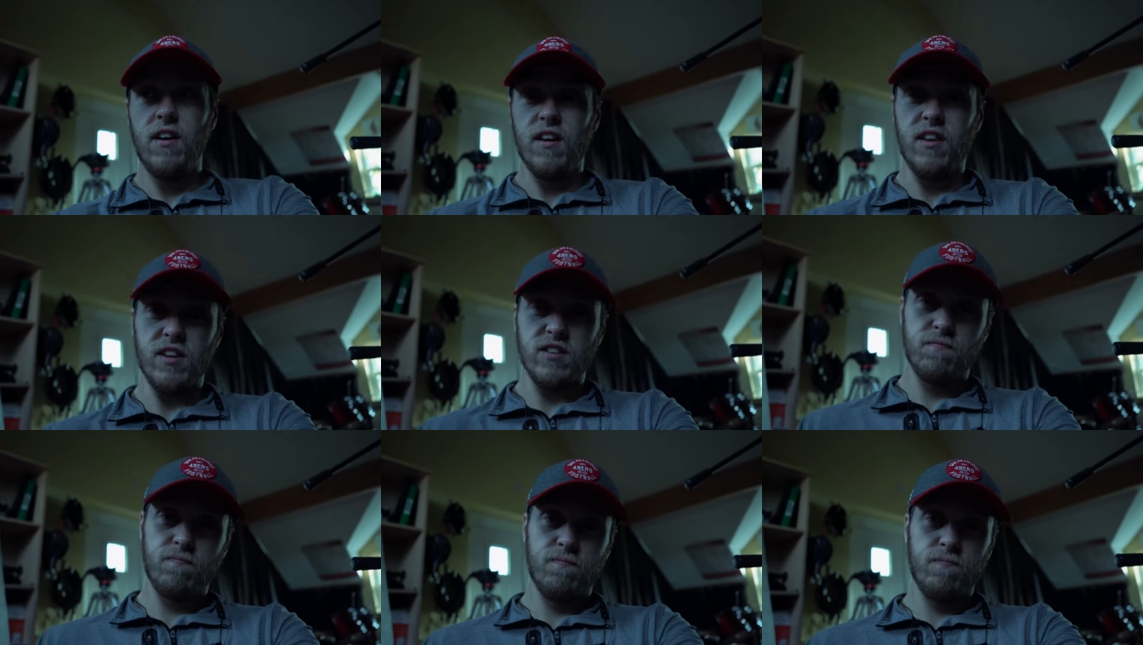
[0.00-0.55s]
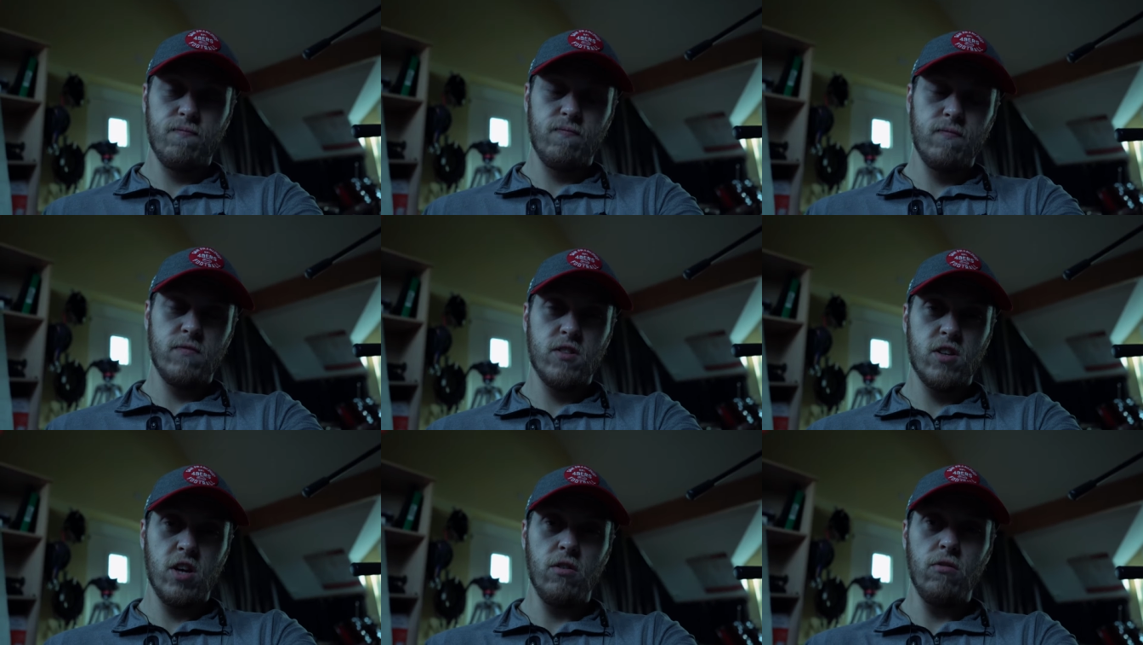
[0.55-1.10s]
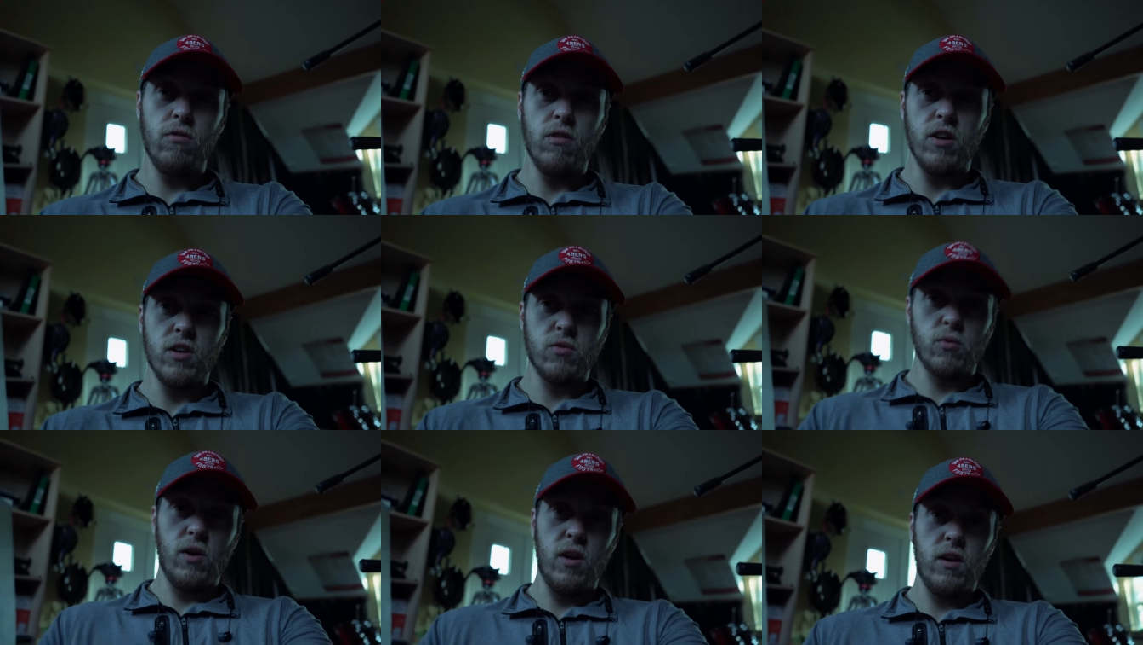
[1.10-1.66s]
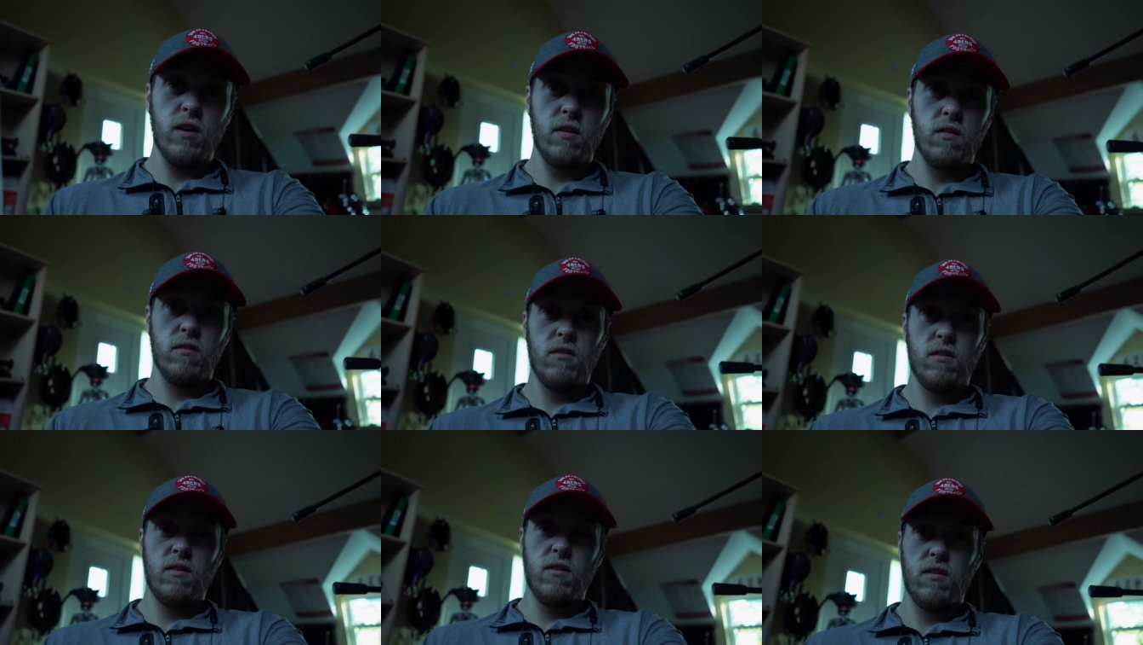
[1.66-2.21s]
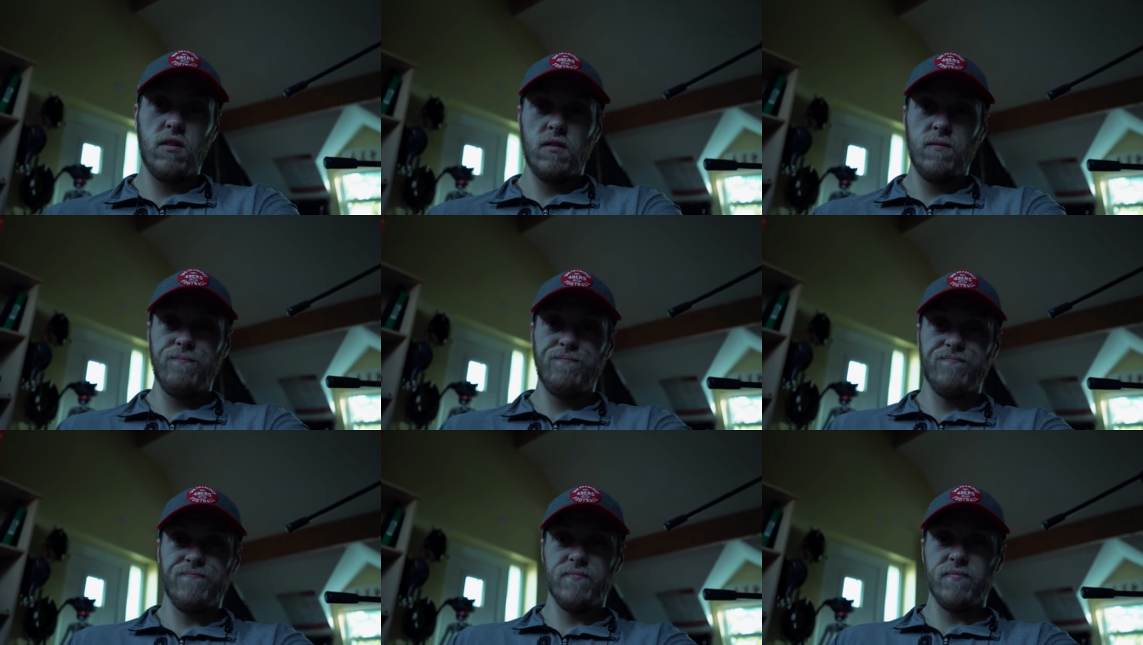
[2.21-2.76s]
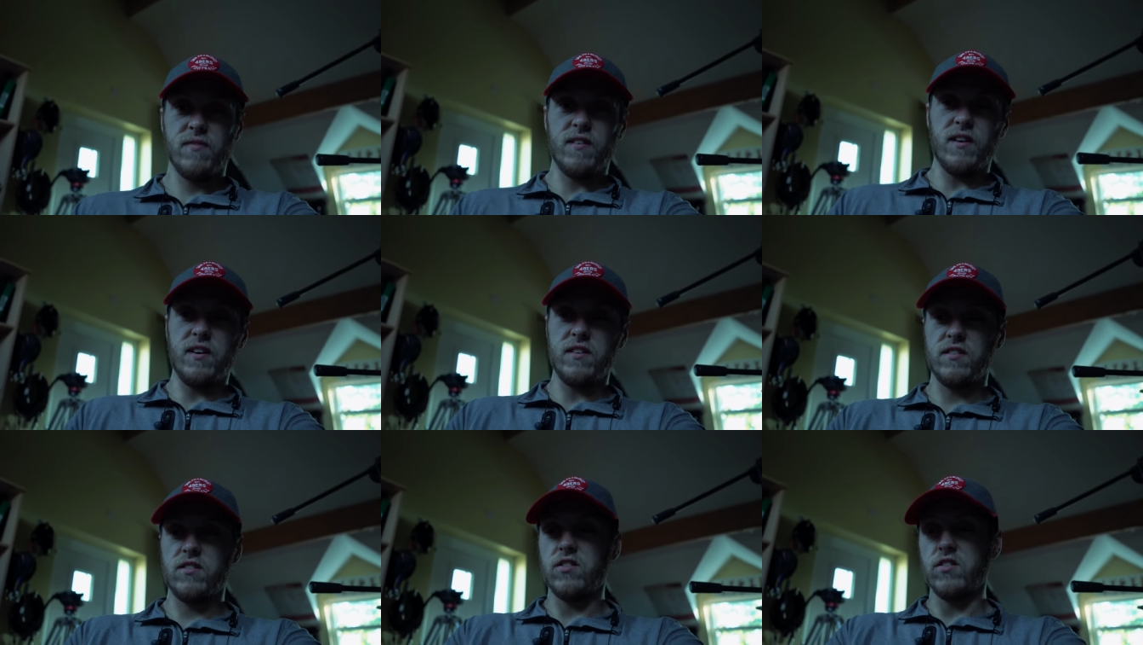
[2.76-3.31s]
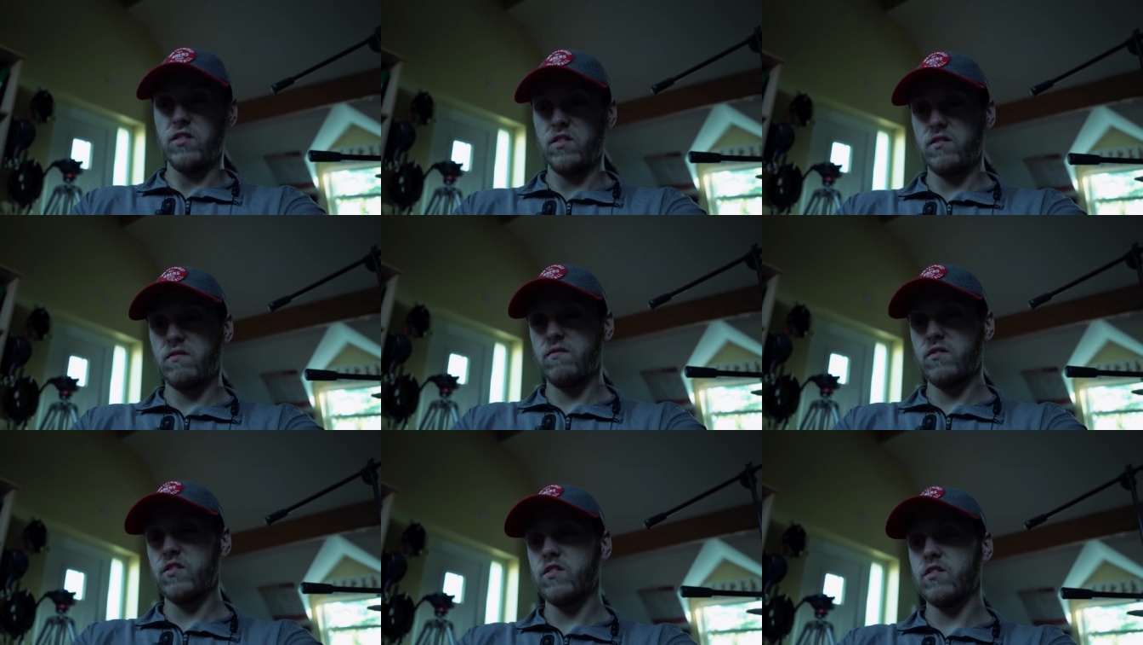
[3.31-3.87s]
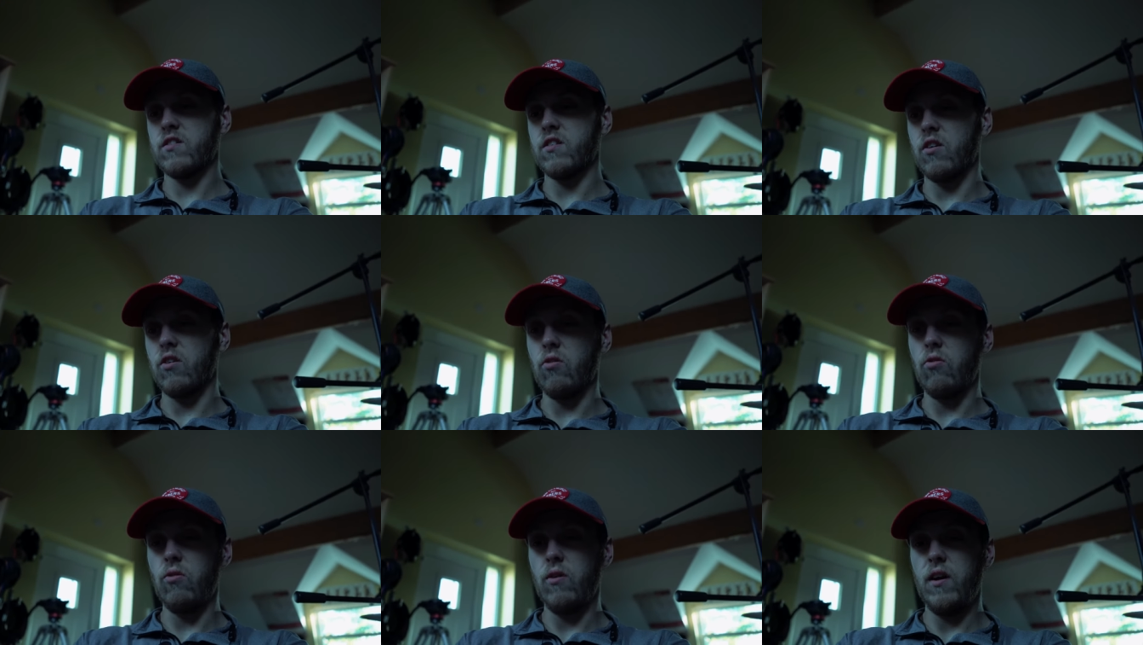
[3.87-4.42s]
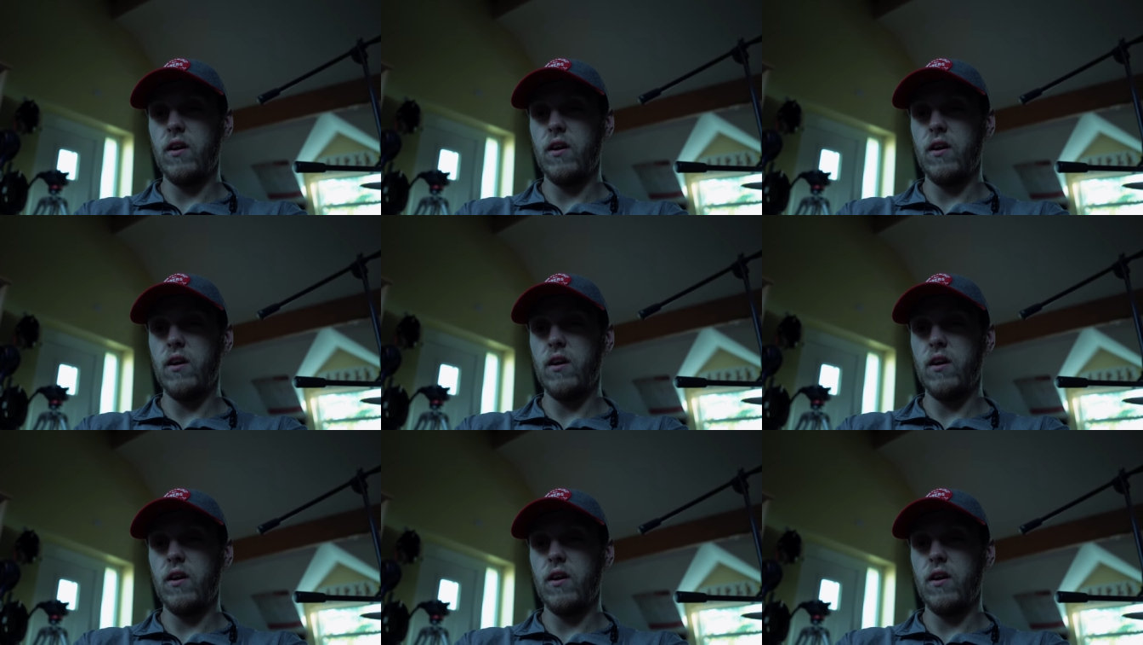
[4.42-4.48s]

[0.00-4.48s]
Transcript: and that's two this week. That's just so